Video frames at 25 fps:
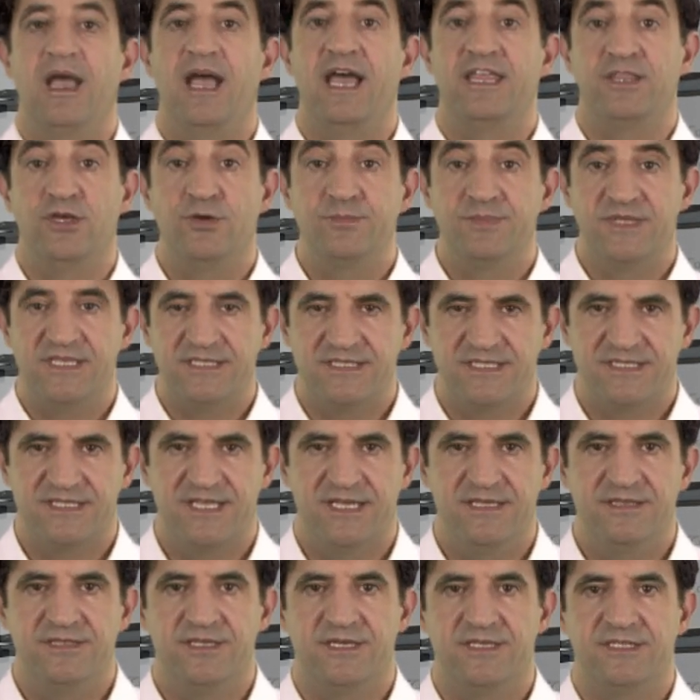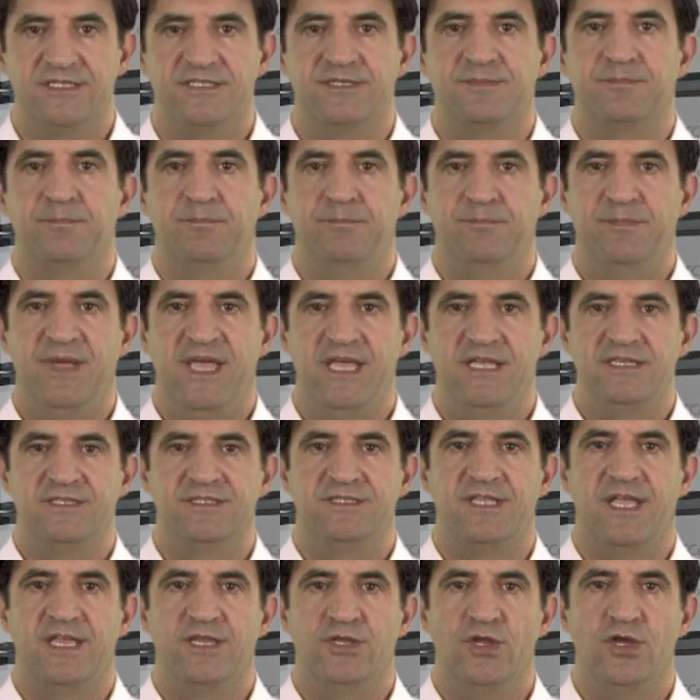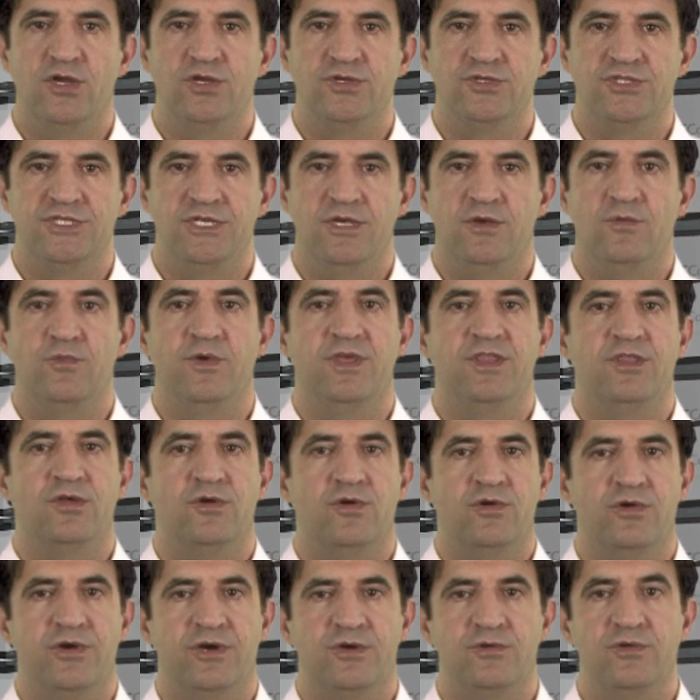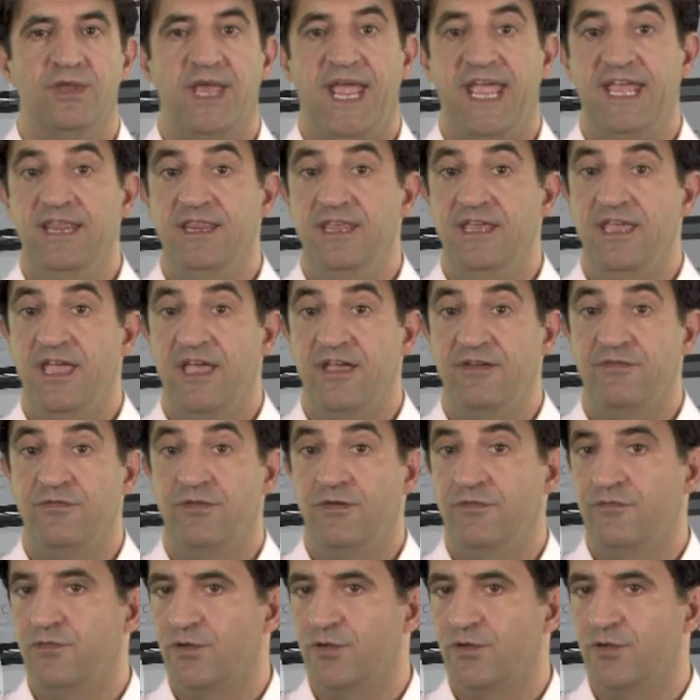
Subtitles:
Adopt the standards-based technology with Oracle ADF